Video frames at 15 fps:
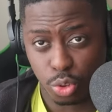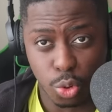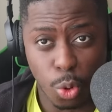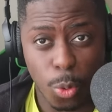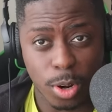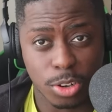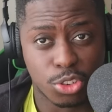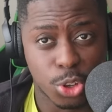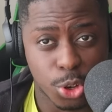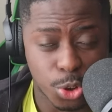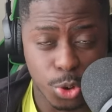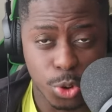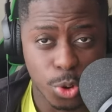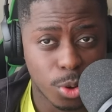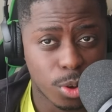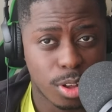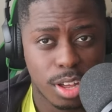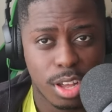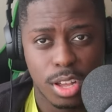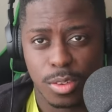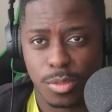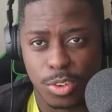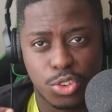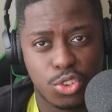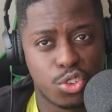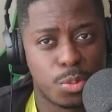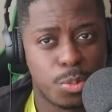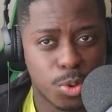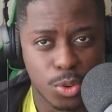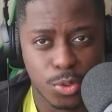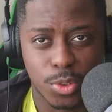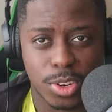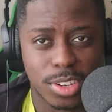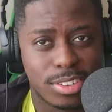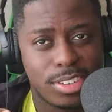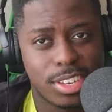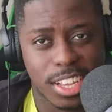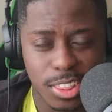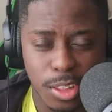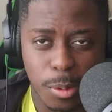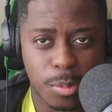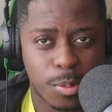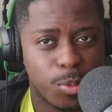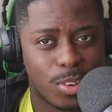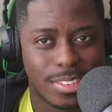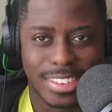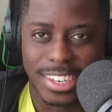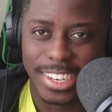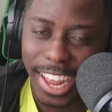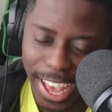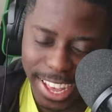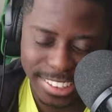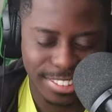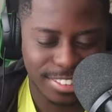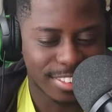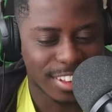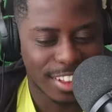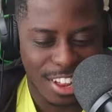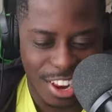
towards the goal was just beautiful. The setup was nice.